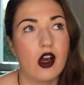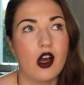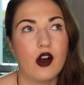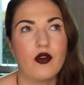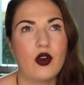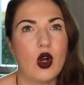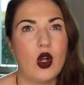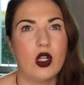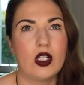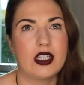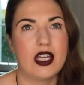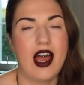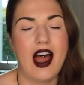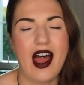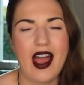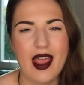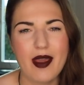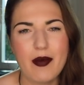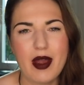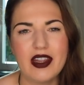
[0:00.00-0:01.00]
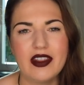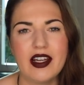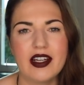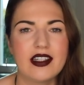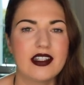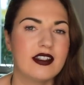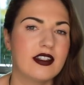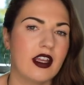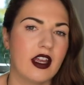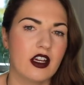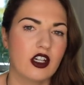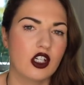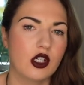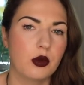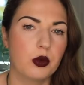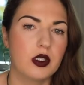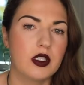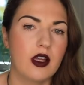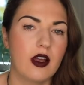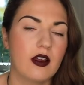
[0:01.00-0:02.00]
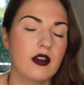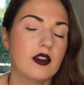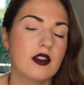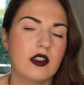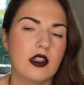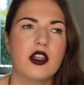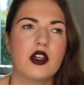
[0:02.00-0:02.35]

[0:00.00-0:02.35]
of all time, and that's Serge Lutens.